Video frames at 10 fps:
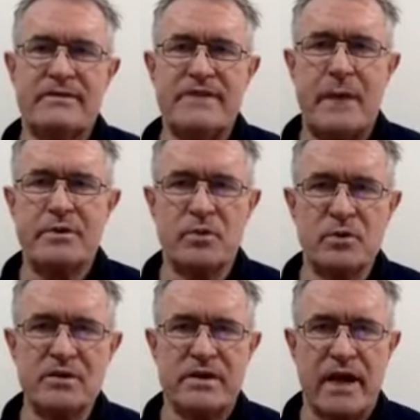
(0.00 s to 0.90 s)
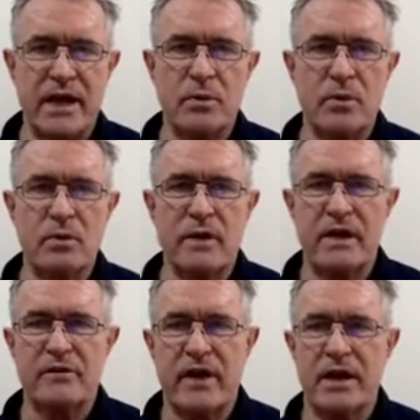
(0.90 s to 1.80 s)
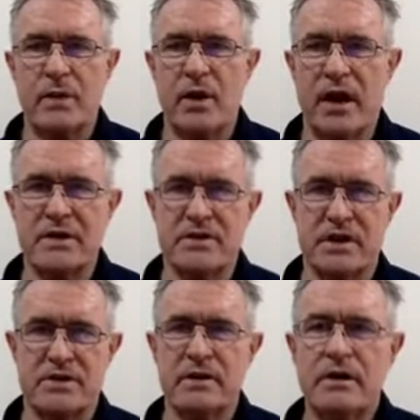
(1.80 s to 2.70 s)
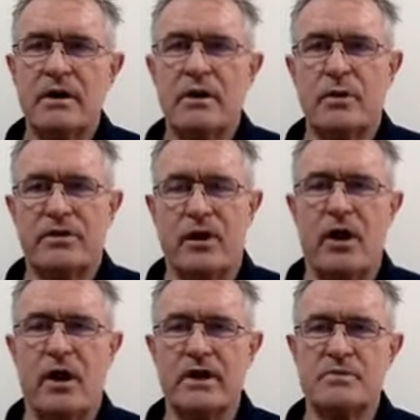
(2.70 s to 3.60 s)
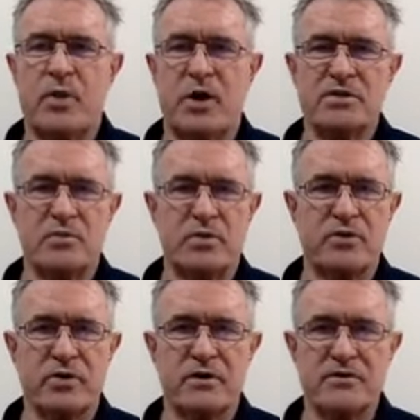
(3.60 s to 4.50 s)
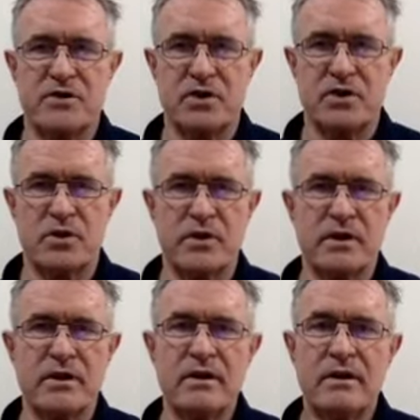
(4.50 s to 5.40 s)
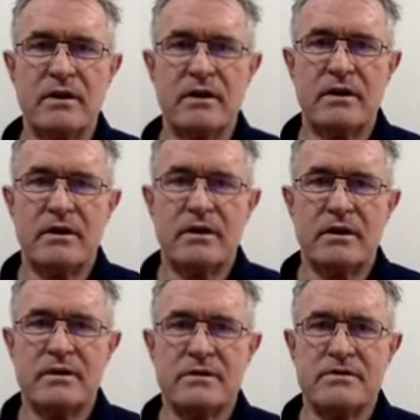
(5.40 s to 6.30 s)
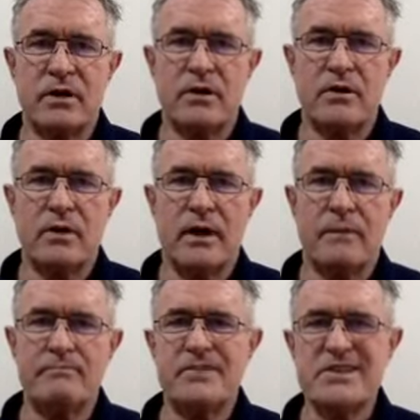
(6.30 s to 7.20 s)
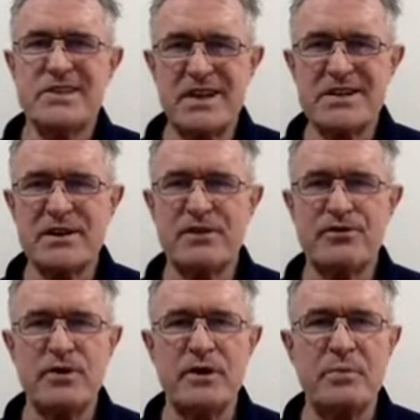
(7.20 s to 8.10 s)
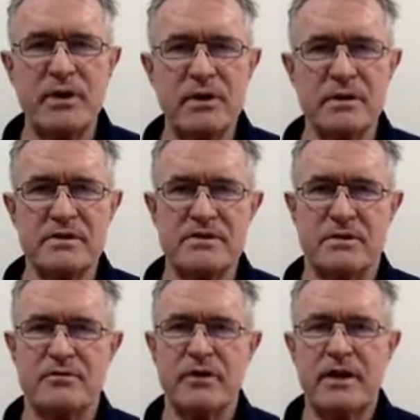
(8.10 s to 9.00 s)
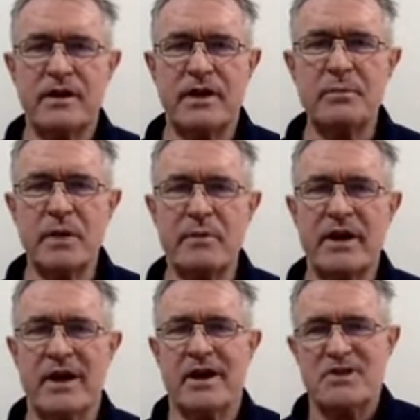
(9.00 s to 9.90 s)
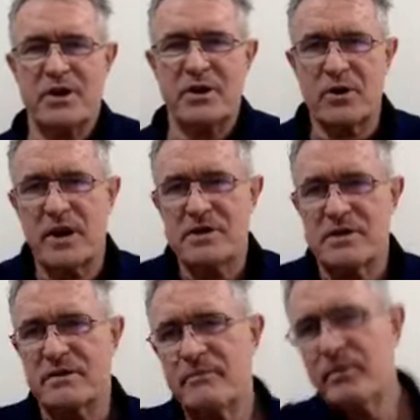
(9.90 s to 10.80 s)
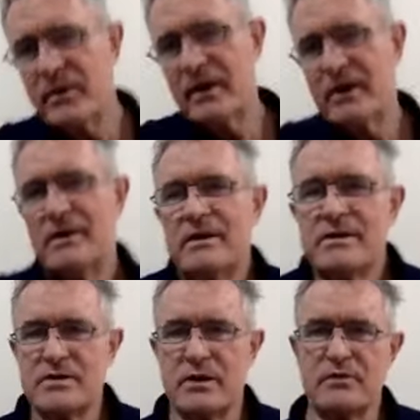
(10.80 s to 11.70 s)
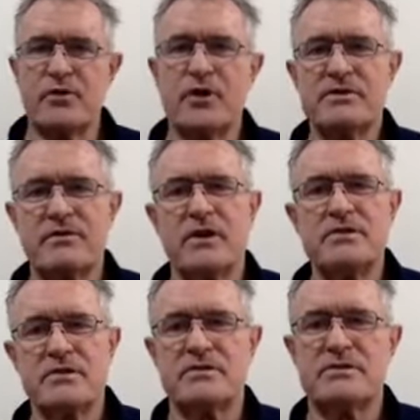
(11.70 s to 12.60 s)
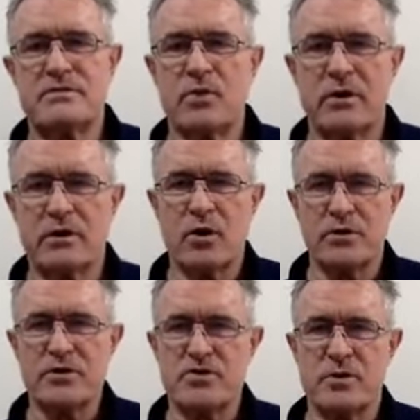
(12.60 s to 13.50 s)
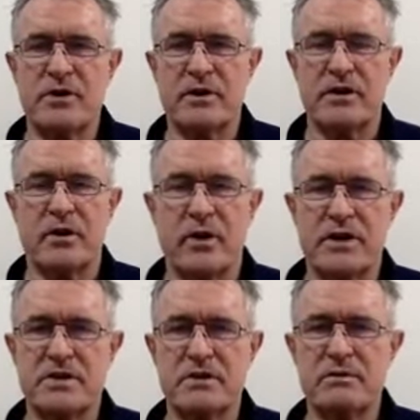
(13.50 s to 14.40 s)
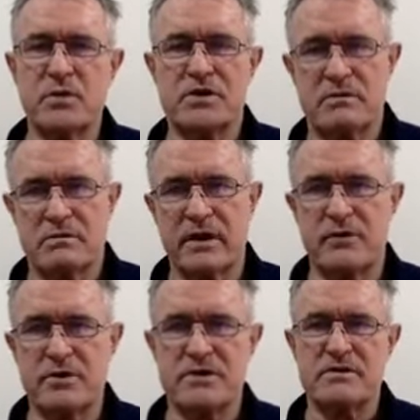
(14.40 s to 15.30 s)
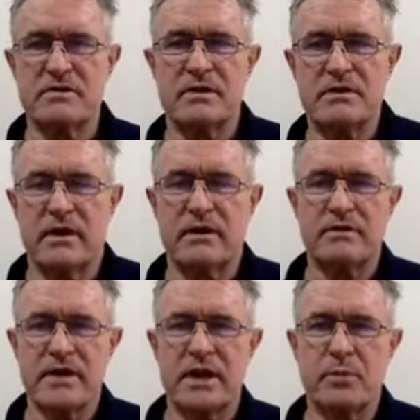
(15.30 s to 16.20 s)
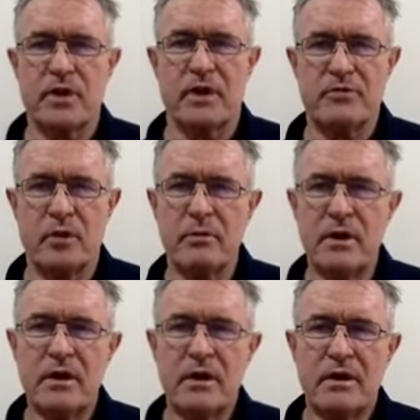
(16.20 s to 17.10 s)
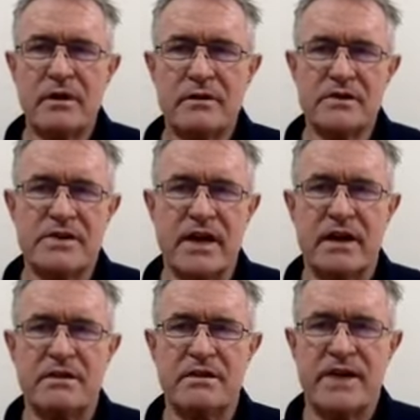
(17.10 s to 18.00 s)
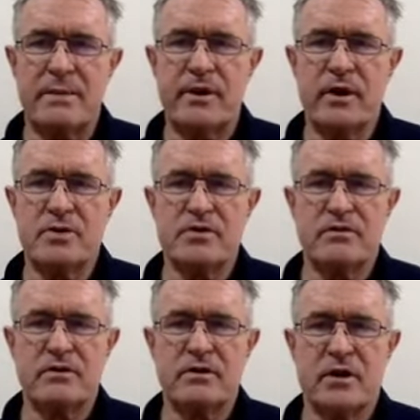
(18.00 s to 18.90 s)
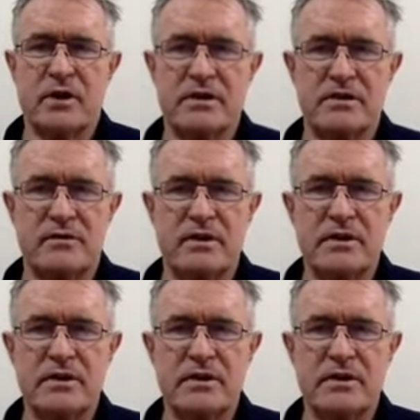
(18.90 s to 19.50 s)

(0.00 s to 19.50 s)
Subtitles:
adaptable, scalable, and available architecture with the highest possible degree of security. So there's essentially three pillars implementing agile integration. So the first of those is what I'd call distributed integration, which leverages things like container platform. The second is API-driven connectivity.